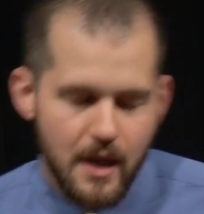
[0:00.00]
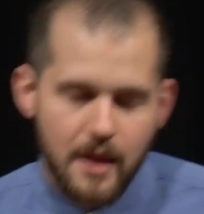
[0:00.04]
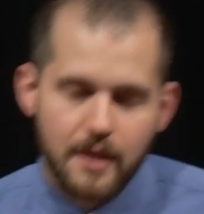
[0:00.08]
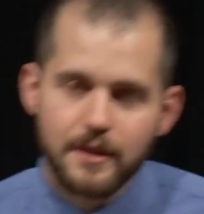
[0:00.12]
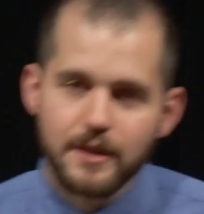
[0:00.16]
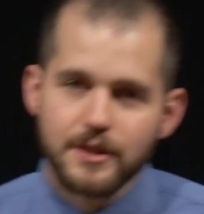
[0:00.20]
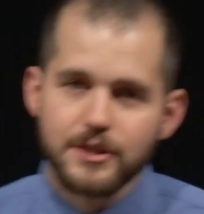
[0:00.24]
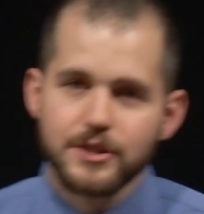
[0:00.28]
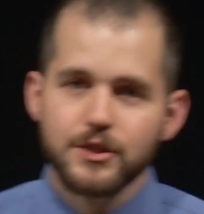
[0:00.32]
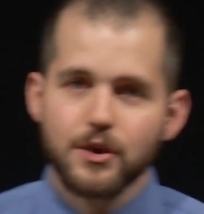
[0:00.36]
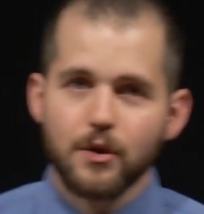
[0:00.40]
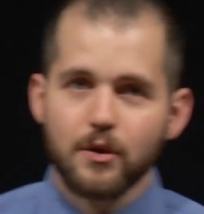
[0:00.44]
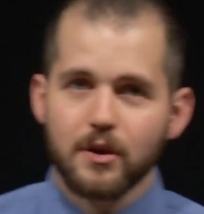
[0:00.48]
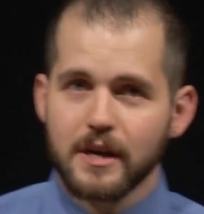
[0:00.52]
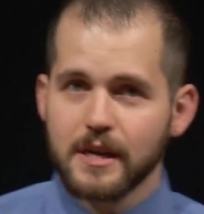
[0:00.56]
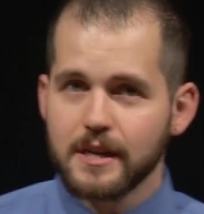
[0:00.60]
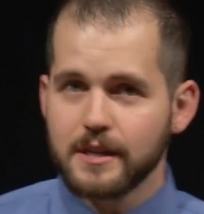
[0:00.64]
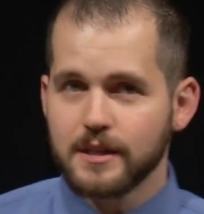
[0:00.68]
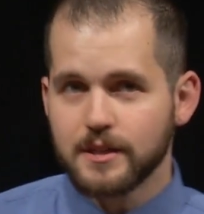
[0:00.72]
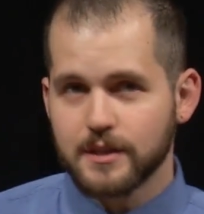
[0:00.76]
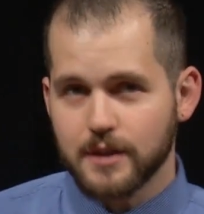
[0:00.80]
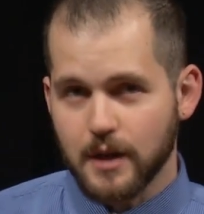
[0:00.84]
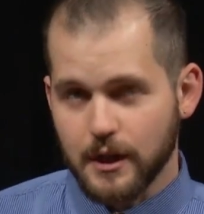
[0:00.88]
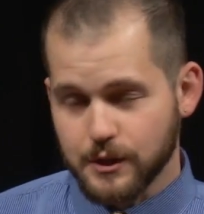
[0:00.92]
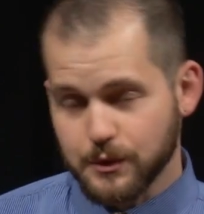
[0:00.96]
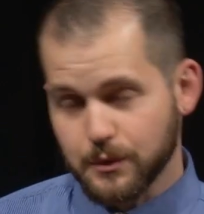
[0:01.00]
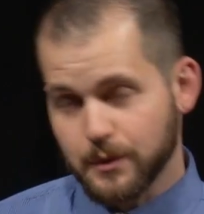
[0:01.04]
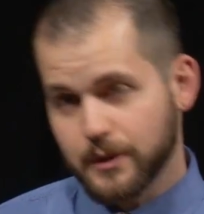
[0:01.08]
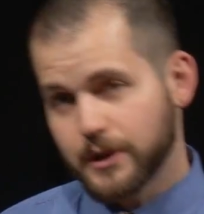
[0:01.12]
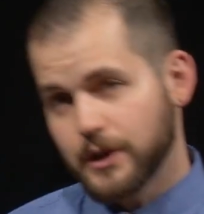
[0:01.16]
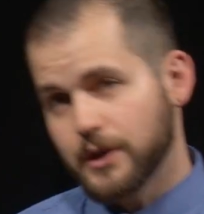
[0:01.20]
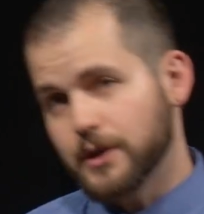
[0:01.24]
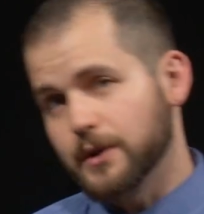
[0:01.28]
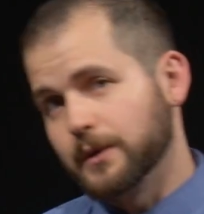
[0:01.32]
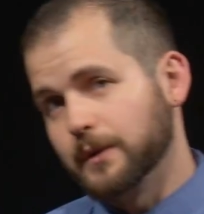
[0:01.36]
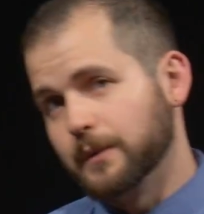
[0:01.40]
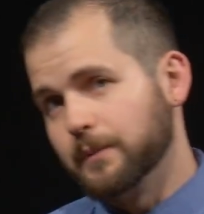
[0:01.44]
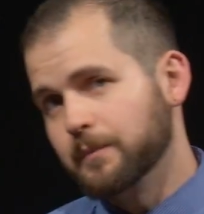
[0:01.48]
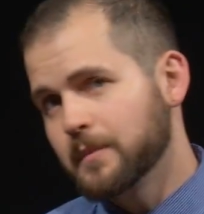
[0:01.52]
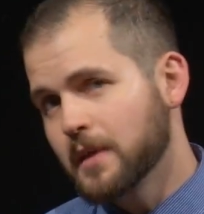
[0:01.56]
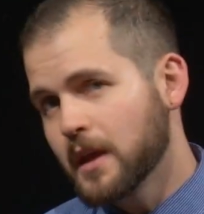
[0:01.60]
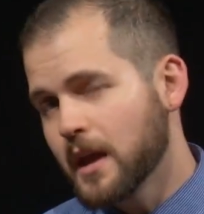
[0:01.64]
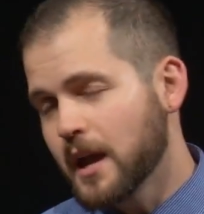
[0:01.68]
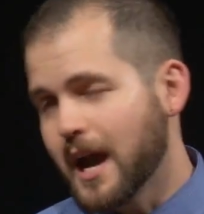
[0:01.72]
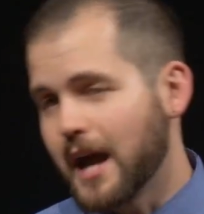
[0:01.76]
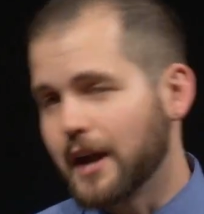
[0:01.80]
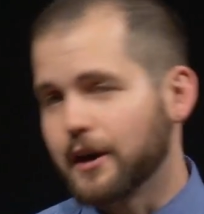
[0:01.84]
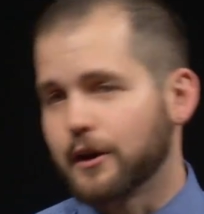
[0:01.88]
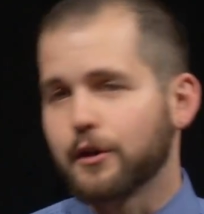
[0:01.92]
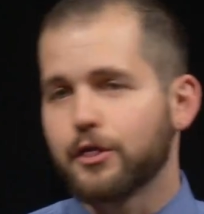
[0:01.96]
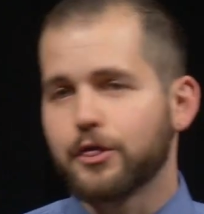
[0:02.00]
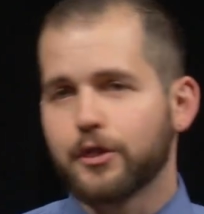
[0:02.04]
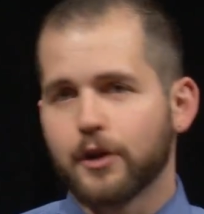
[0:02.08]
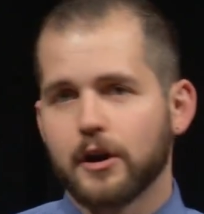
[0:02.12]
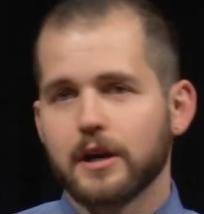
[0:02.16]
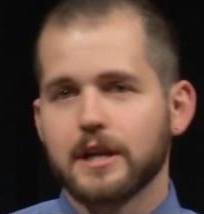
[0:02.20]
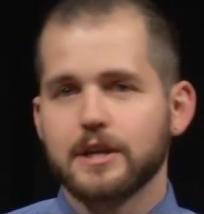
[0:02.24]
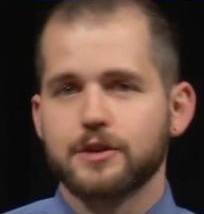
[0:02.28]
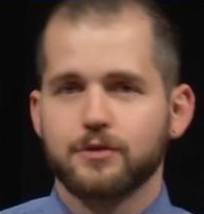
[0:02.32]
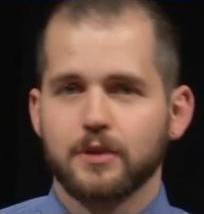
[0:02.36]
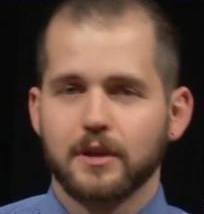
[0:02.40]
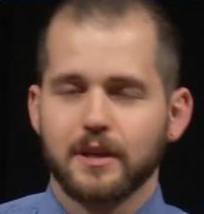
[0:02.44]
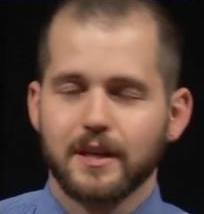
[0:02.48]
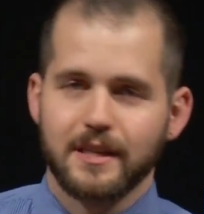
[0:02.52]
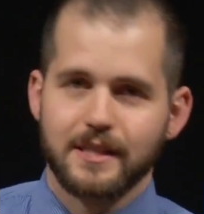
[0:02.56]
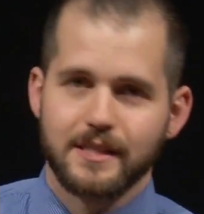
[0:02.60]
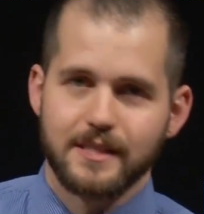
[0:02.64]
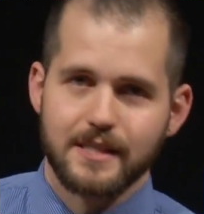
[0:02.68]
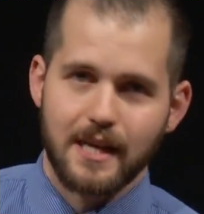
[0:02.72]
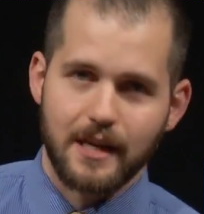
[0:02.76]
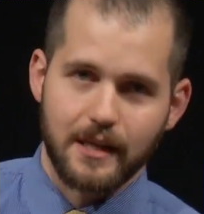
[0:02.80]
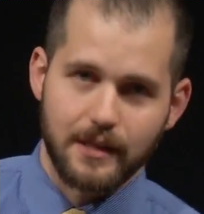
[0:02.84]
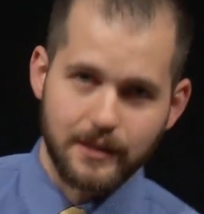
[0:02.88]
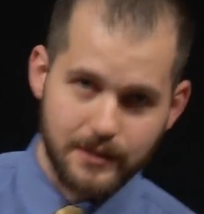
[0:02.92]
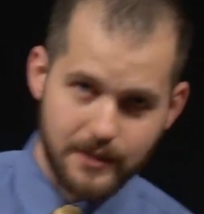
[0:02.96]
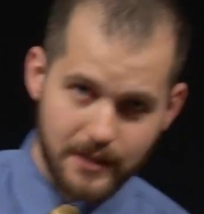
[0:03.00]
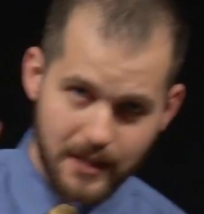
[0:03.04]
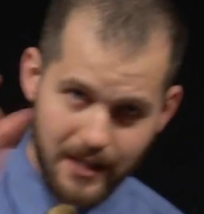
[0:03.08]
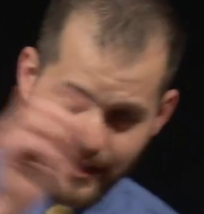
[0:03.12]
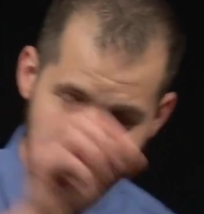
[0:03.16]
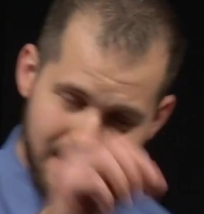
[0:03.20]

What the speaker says: This story starts with you and your 30 trillion cells.